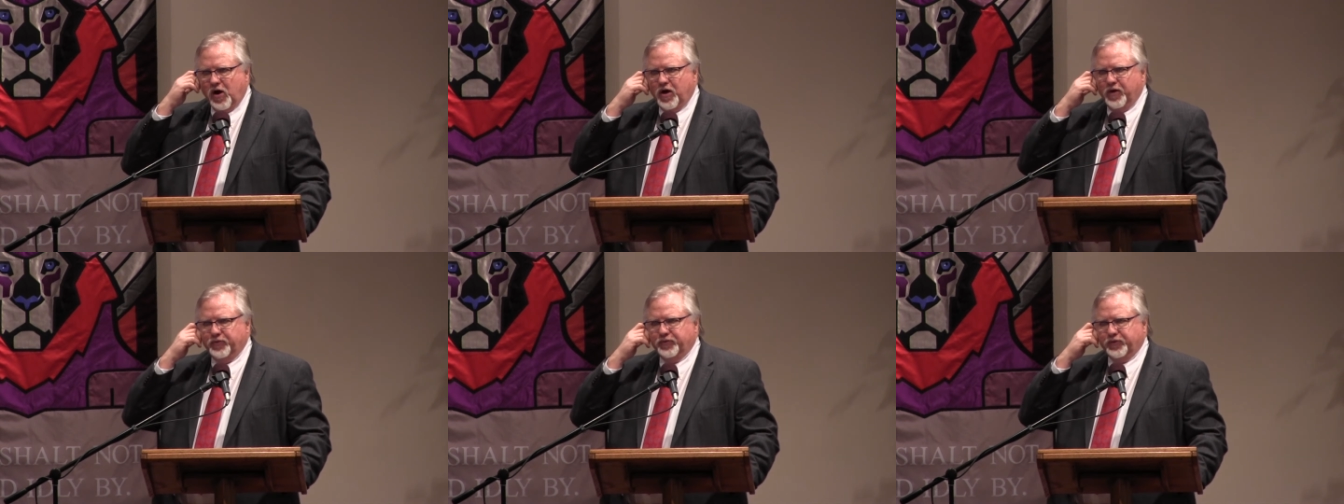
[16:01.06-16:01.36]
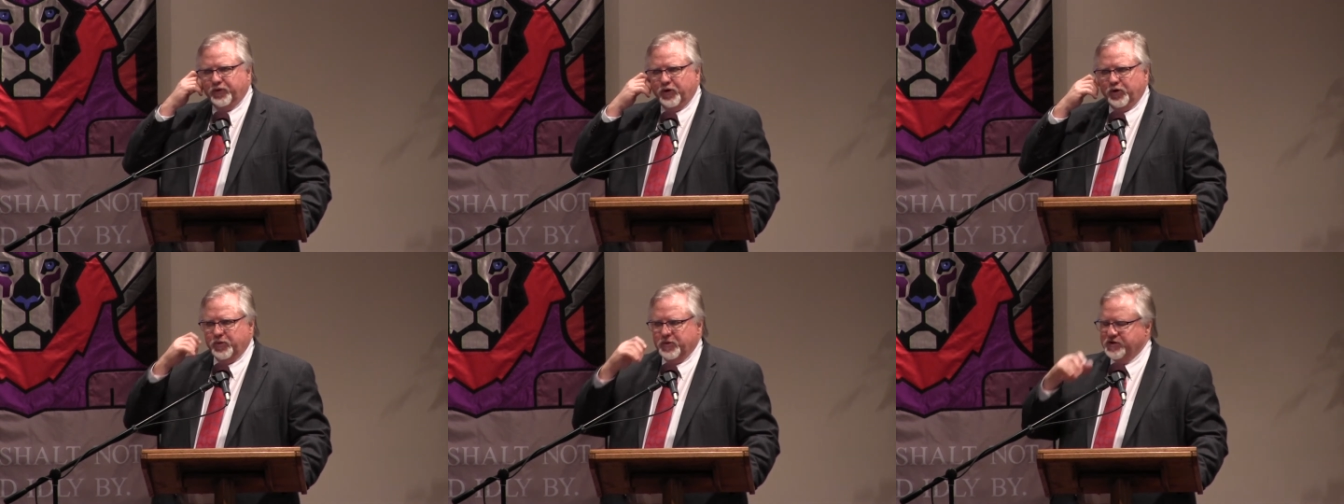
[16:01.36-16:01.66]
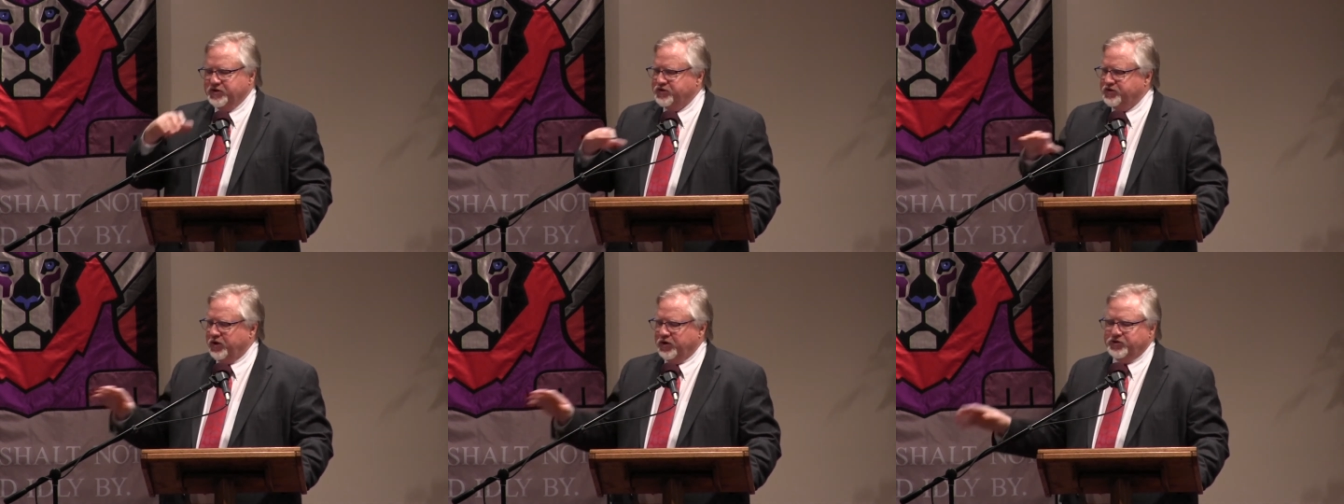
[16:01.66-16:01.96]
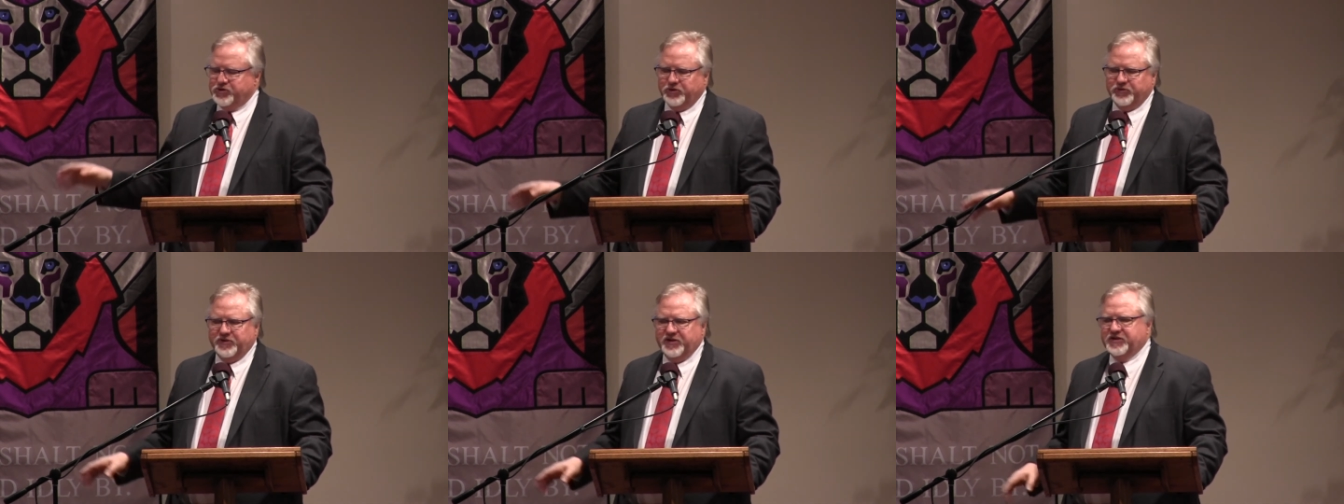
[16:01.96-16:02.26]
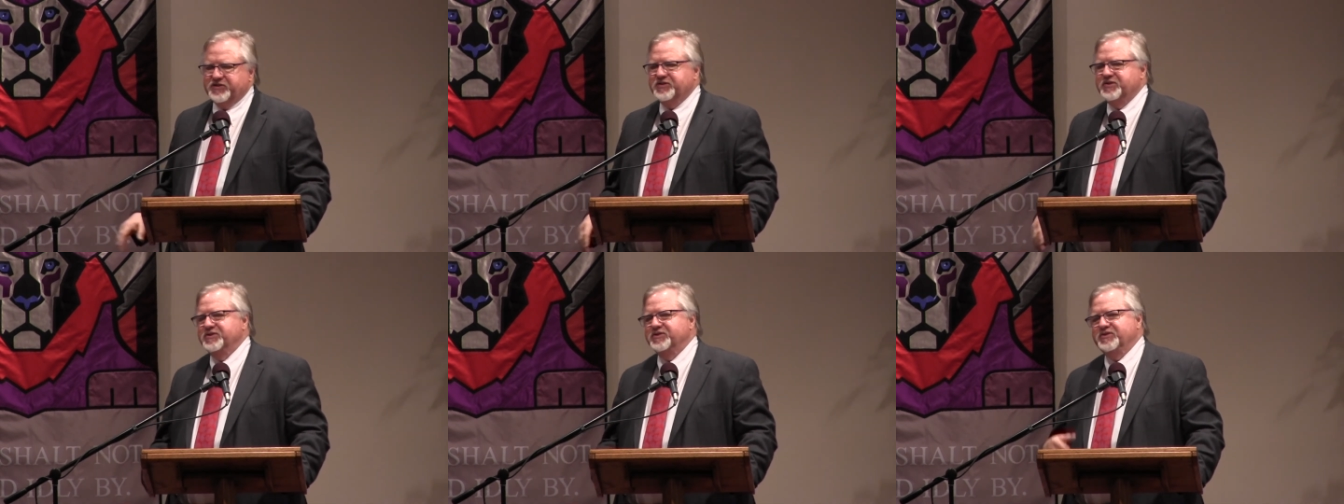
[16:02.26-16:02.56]
gone through in social
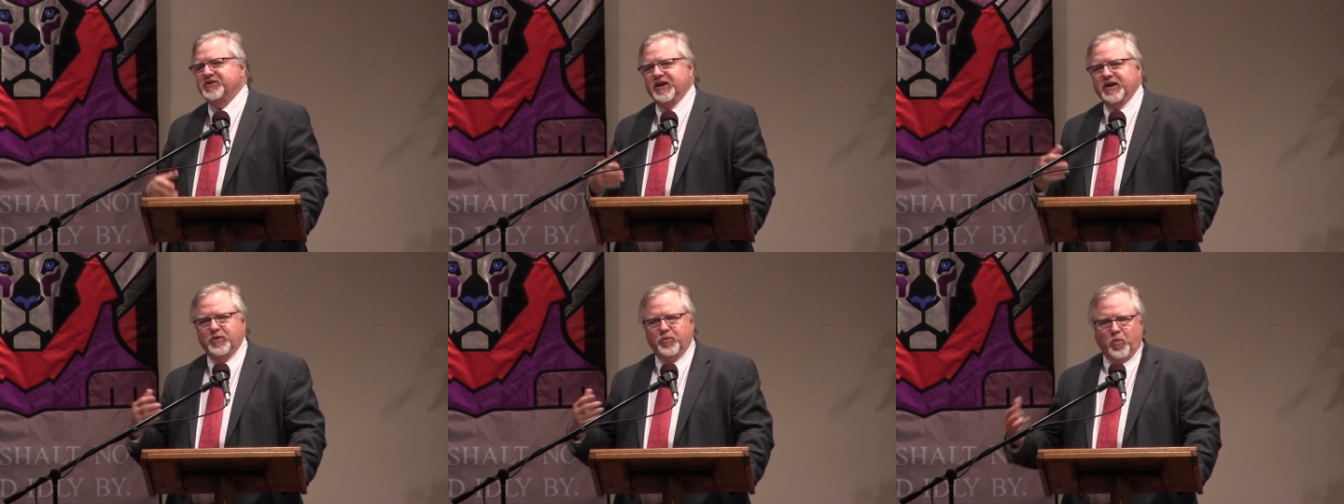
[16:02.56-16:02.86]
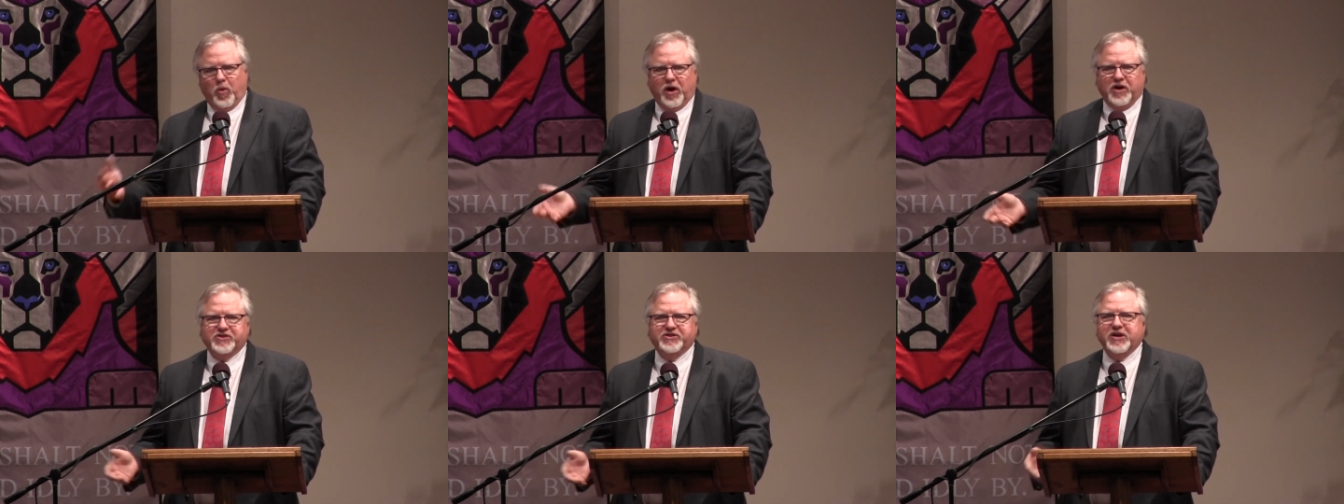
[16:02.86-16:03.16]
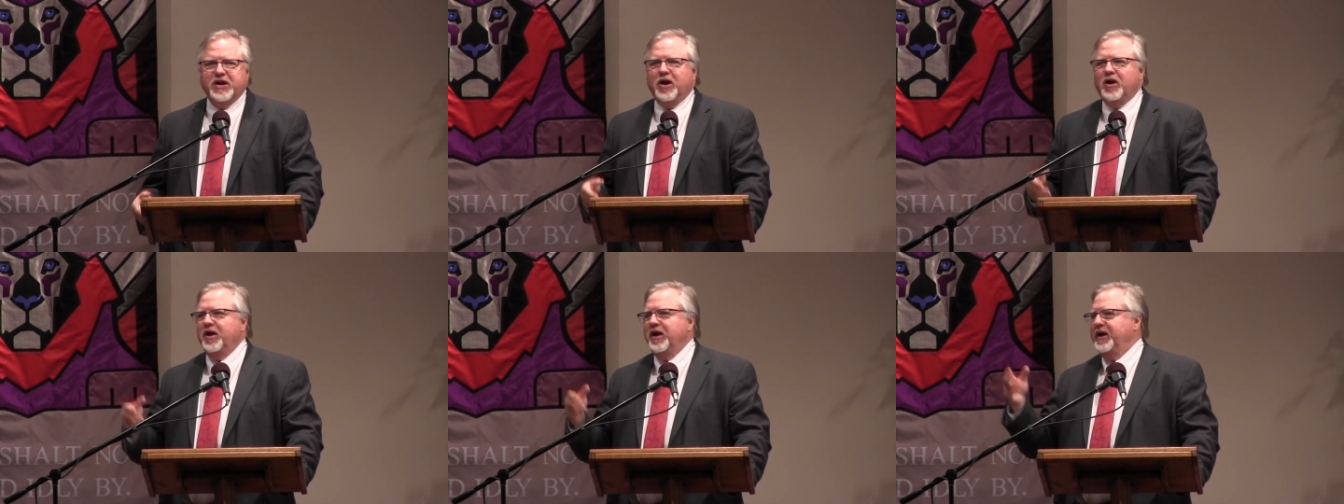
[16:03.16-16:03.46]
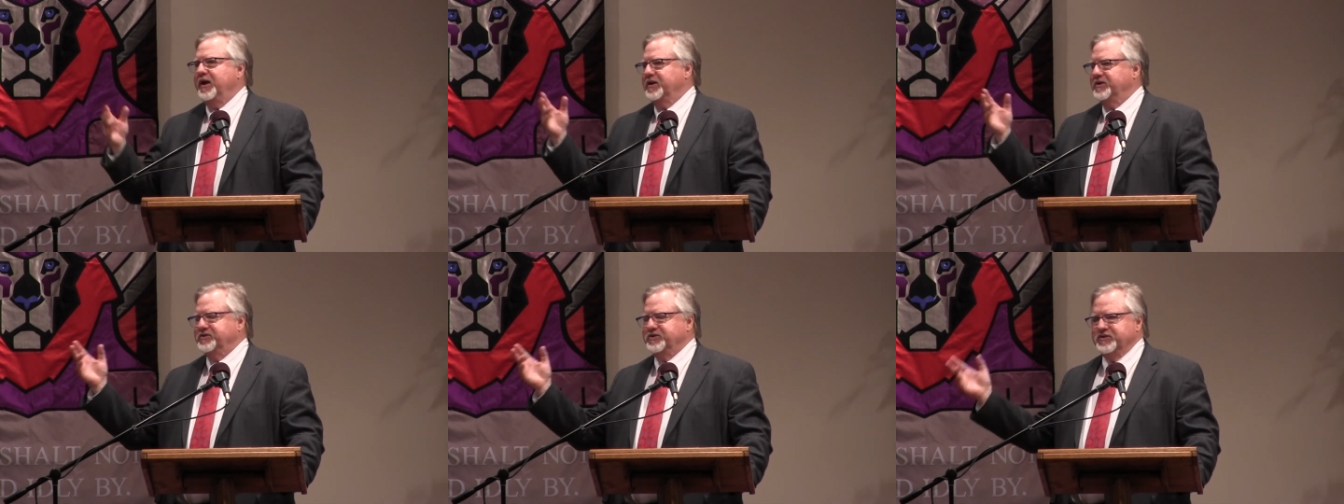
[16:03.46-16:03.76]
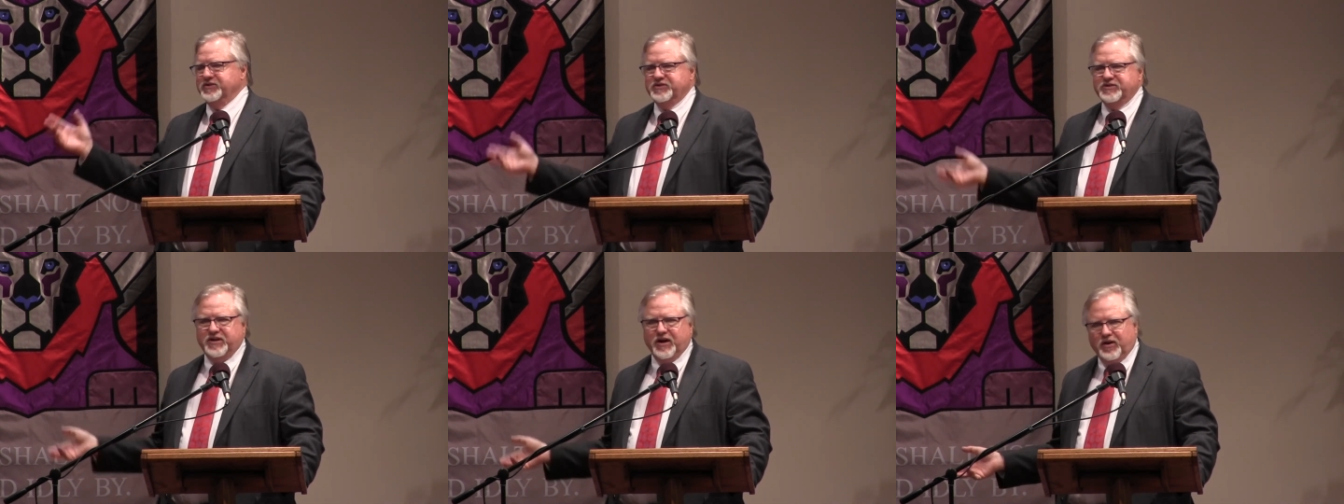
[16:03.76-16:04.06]
distancing and washing our hands
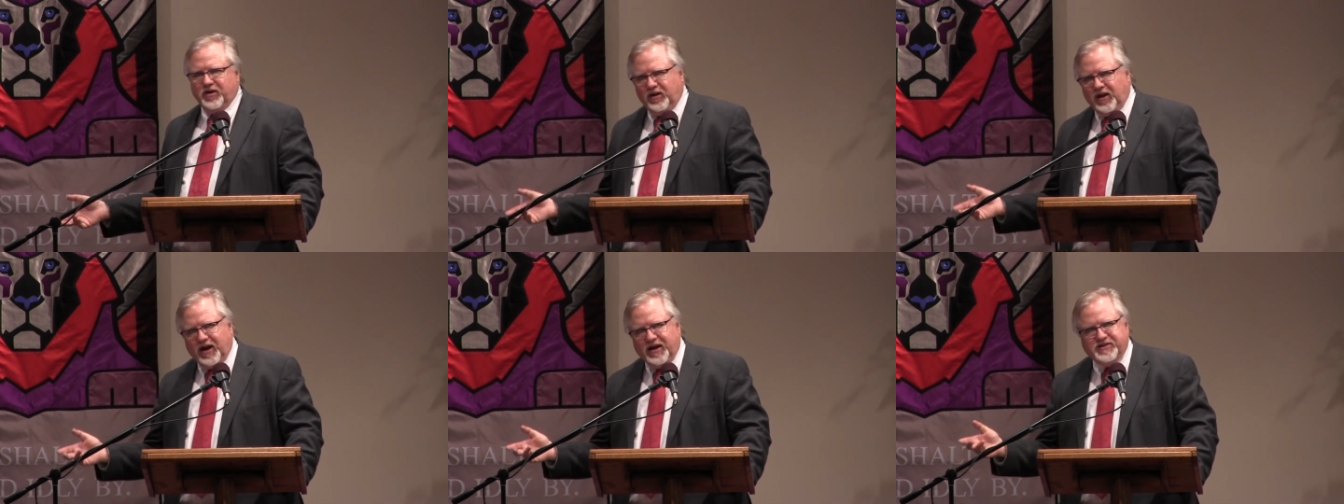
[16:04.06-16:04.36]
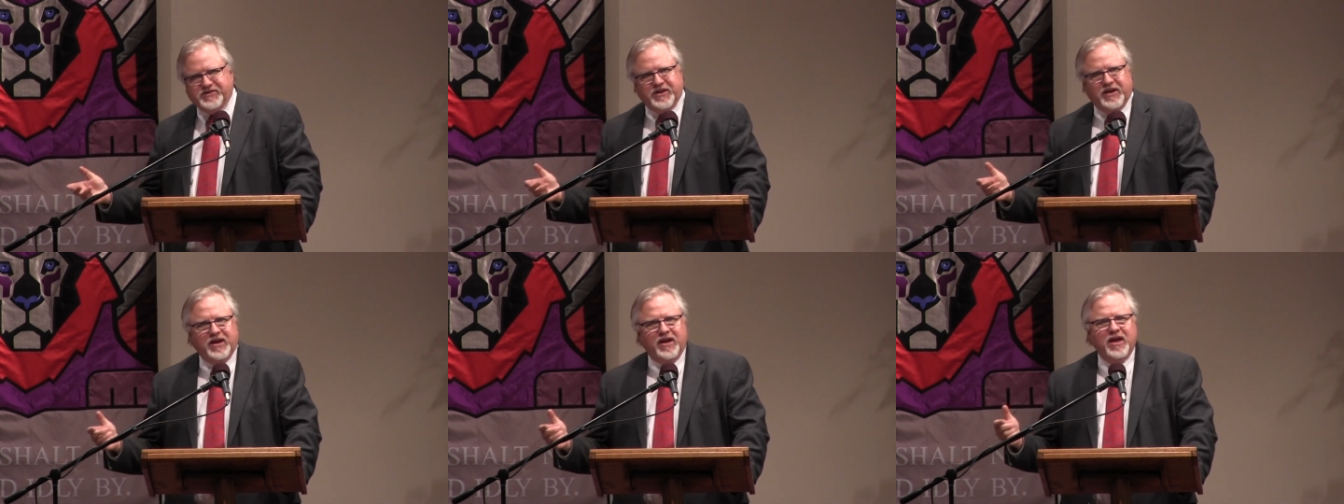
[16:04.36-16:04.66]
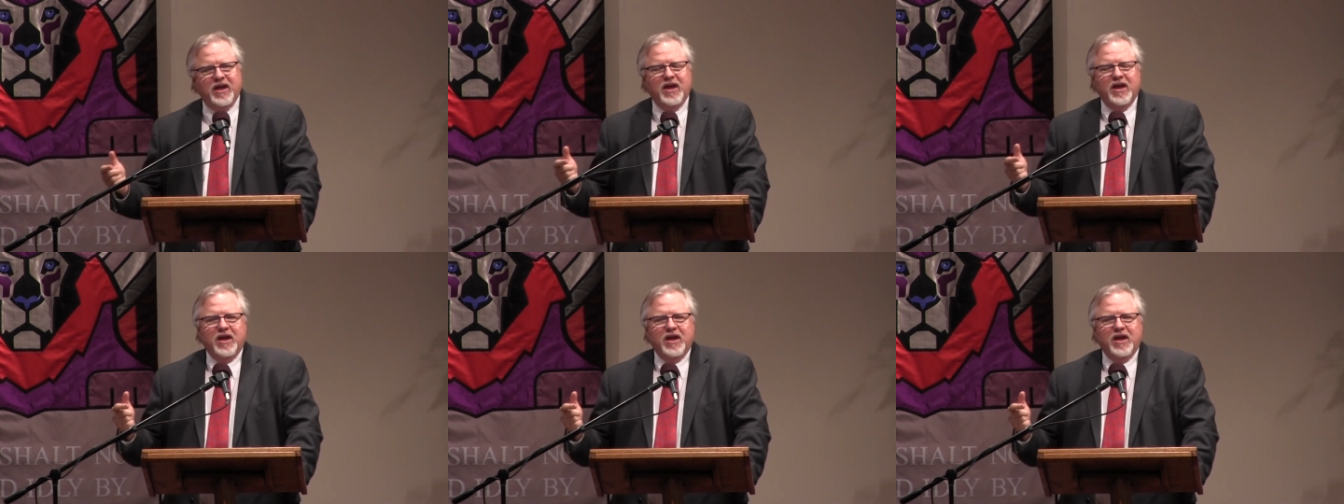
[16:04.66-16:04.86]
and sterilizing